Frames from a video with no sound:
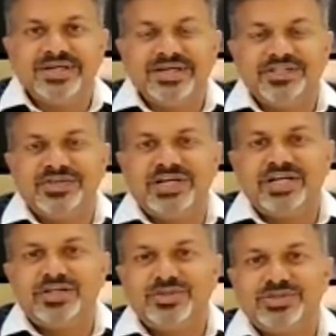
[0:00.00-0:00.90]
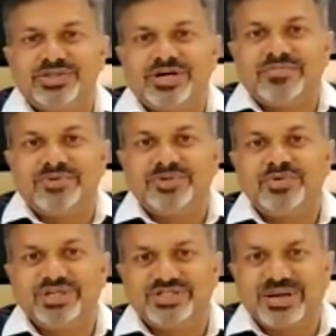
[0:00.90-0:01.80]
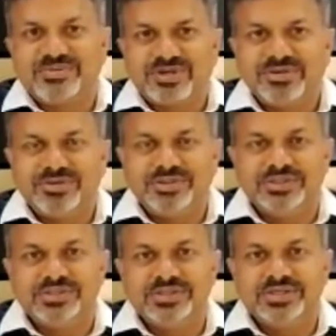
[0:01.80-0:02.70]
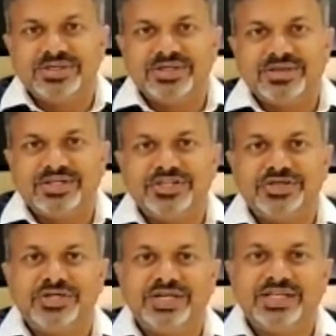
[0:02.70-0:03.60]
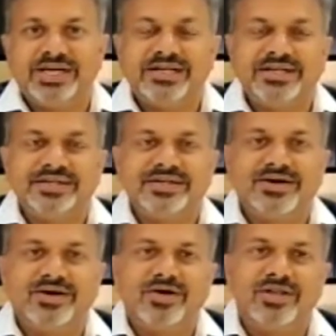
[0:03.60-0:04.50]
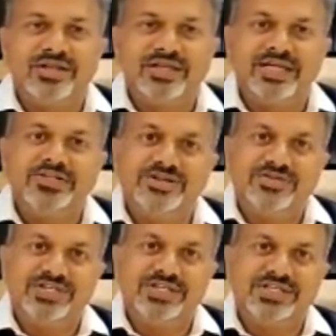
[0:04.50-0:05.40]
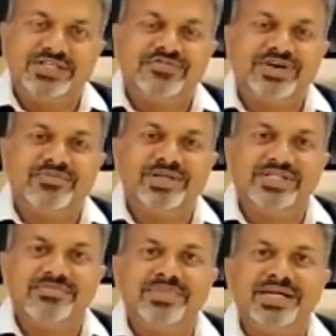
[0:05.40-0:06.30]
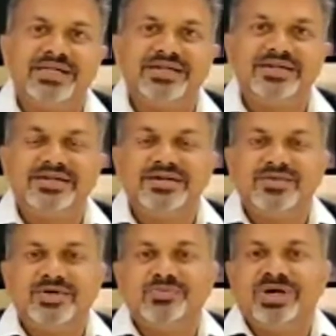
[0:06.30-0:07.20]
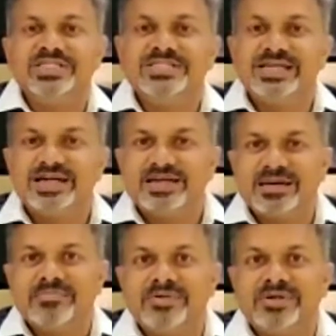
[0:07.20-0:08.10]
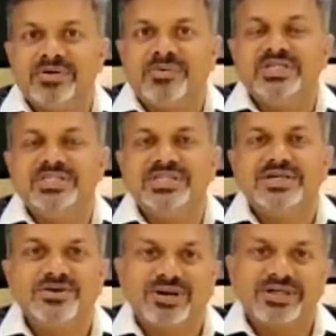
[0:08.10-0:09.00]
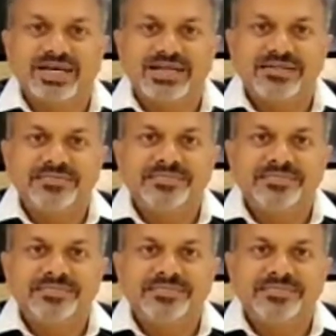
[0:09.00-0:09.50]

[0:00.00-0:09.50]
It's really a true stop, true one stop solution, uh, you know, ensuring that uh, all the needs of senior citizen families are met with one single number or one single contact.